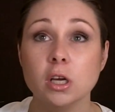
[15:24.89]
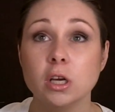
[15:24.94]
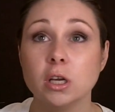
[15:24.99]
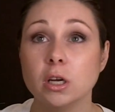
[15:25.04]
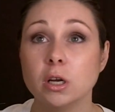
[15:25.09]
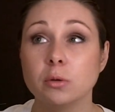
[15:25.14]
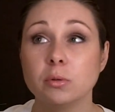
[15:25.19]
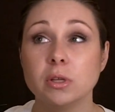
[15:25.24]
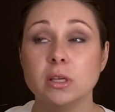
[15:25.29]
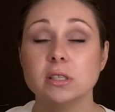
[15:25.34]

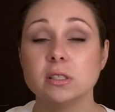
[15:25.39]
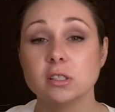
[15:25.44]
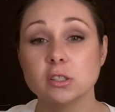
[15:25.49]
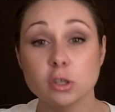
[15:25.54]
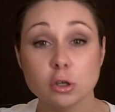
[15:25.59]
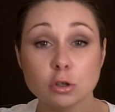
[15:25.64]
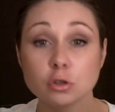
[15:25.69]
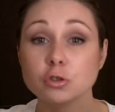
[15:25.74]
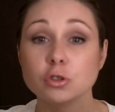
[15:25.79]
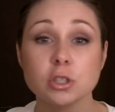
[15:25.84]
you know, these
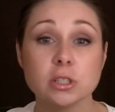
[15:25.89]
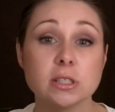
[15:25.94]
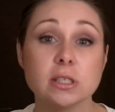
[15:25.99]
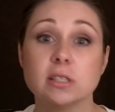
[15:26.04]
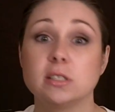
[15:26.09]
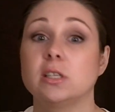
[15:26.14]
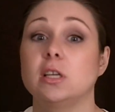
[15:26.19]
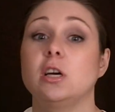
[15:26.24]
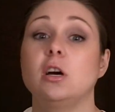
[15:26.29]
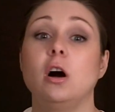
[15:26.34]

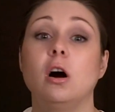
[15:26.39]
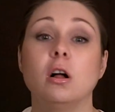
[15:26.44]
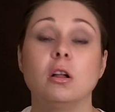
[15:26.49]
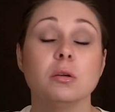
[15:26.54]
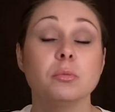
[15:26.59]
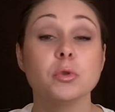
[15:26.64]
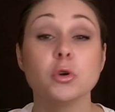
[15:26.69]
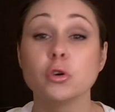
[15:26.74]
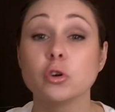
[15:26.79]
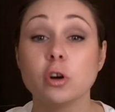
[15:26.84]
surgeries as they
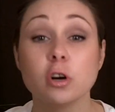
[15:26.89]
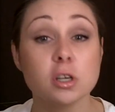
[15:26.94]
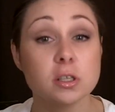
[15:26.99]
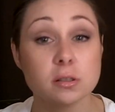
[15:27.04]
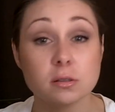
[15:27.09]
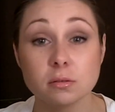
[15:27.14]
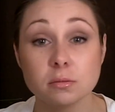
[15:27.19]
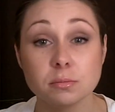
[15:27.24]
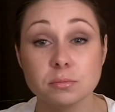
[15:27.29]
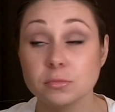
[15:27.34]
call them, they're
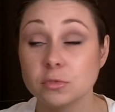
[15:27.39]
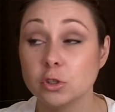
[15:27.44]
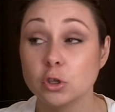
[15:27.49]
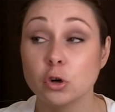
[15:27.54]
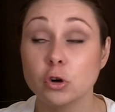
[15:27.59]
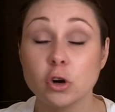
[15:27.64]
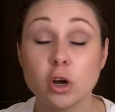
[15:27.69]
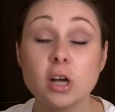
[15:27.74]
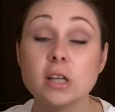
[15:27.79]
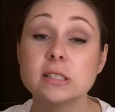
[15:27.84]
not
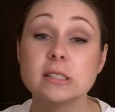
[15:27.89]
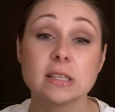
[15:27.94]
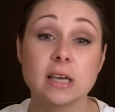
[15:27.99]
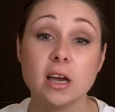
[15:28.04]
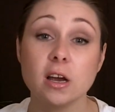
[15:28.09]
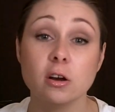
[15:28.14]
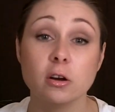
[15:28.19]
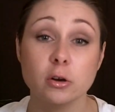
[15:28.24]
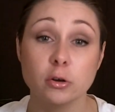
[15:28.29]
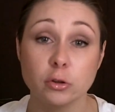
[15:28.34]
they're not
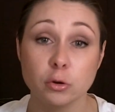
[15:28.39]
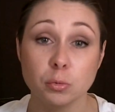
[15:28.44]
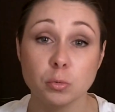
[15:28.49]
scary.